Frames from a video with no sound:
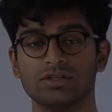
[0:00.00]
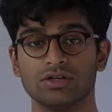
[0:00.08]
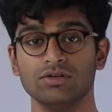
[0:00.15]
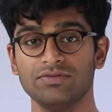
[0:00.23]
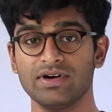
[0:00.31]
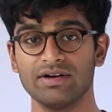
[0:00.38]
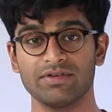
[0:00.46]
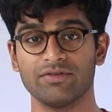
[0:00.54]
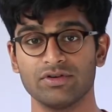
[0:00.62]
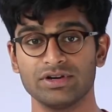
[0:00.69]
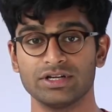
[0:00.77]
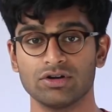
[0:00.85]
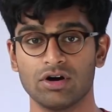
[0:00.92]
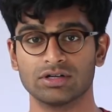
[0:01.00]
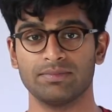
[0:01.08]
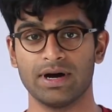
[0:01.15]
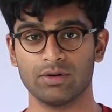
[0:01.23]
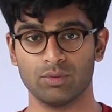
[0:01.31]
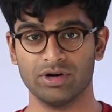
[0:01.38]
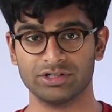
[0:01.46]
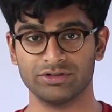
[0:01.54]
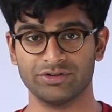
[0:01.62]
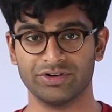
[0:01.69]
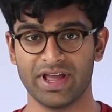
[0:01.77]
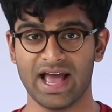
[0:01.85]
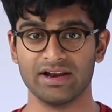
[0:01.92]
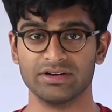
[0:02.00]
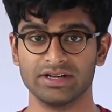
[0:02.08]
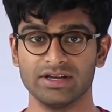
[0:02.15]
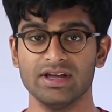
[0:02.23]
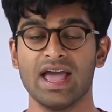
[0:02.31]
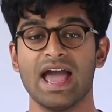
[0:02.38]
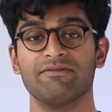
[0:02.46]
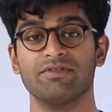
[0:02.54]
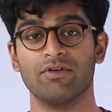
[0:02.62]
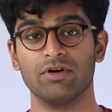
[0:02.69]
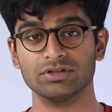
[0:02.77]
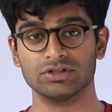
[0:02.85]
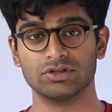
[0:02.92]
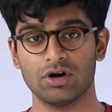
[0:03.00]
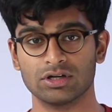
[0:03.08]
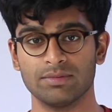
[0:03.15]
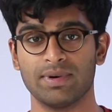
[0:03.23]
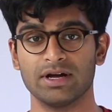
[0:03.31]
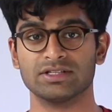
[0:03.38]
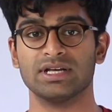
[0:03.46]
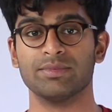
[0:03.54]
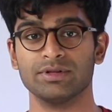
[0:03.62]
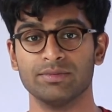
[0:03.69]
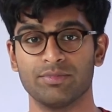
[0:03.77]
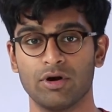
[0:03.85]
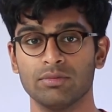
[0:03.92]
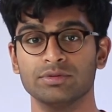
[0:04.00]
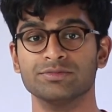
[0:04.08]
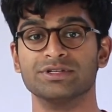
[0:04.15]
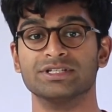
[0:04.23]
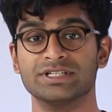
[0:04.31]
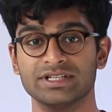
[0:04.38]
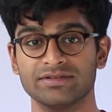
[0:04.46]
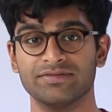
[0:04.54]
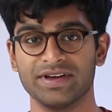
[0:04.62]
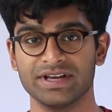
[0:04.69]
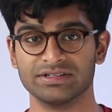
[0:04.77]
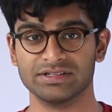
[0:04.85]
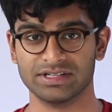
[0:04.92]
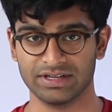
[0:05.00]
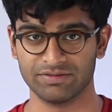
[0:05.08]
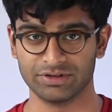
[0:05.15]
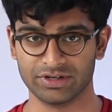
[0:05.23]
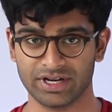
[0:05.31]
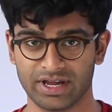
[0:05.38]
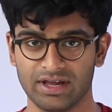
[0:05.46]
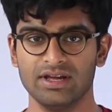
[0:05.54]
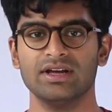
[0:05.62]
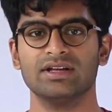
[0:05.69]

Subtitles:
So far, we've only talked about virtual reality, and we've also talked about some of the problems it still faces even today.